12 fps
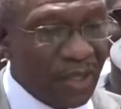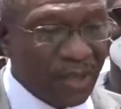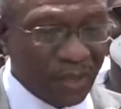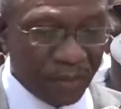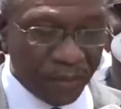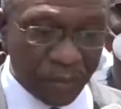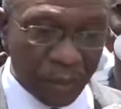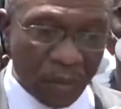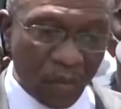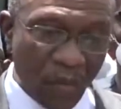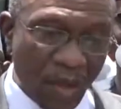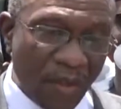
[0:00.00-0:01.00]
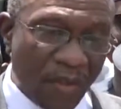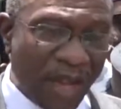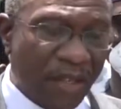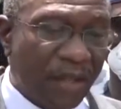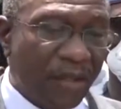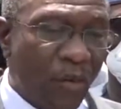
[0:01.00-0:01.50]
to say this,
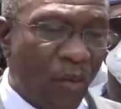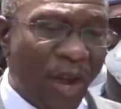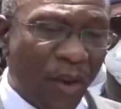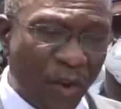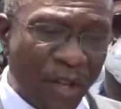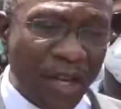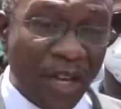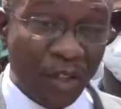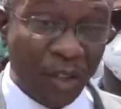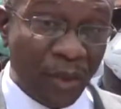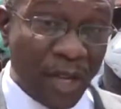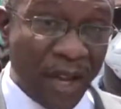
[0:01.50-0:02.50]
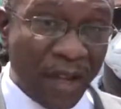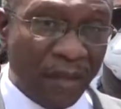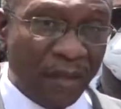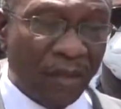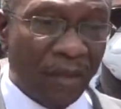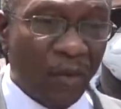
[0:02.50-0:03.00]
that we are looking at
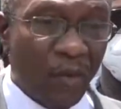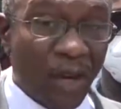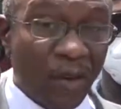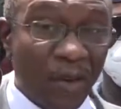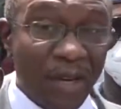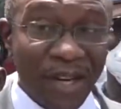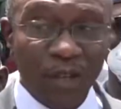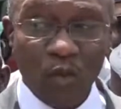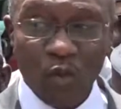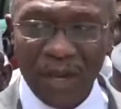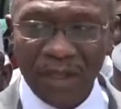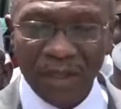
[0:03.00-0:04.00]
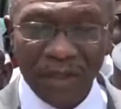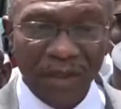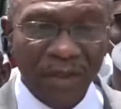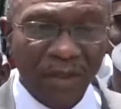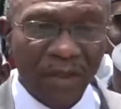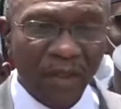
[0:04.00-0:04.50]
sugar, we are looking at
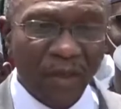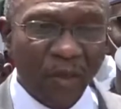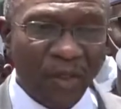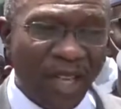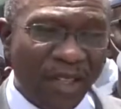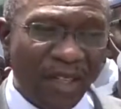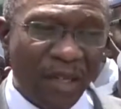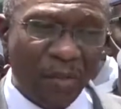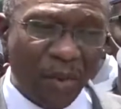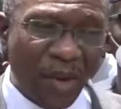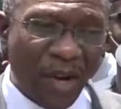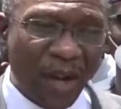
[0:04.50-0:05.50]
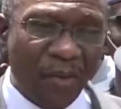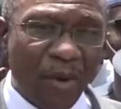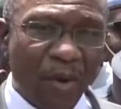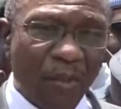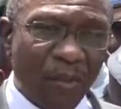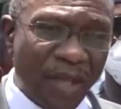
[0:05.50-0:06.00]
wheat. We started a
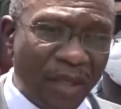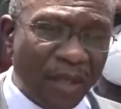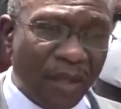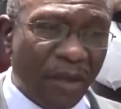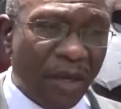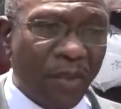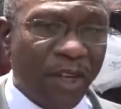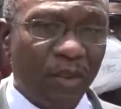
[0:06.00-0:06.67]
program on milk